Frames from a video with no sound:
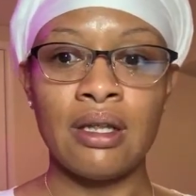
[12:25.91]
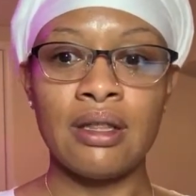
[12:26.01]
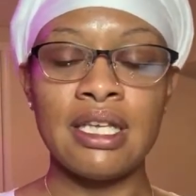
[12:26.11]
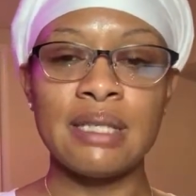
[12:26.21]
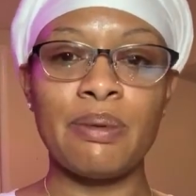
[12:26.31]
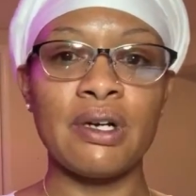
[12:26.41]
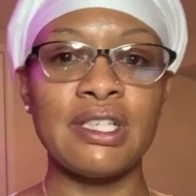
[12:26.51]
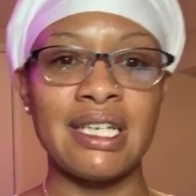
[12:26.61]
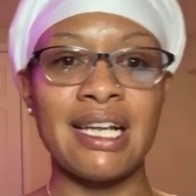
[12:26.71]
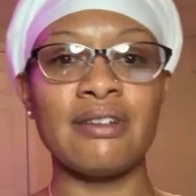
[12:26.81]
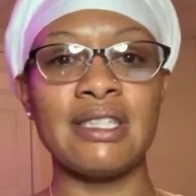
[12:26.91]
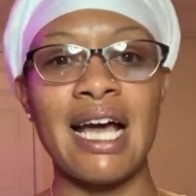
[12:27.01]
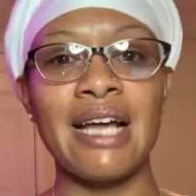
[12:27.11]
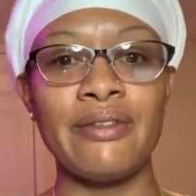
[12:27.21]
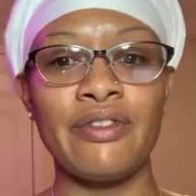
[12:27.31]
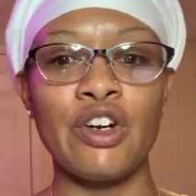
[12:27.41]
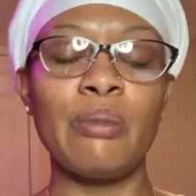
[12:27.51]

this person outside of her,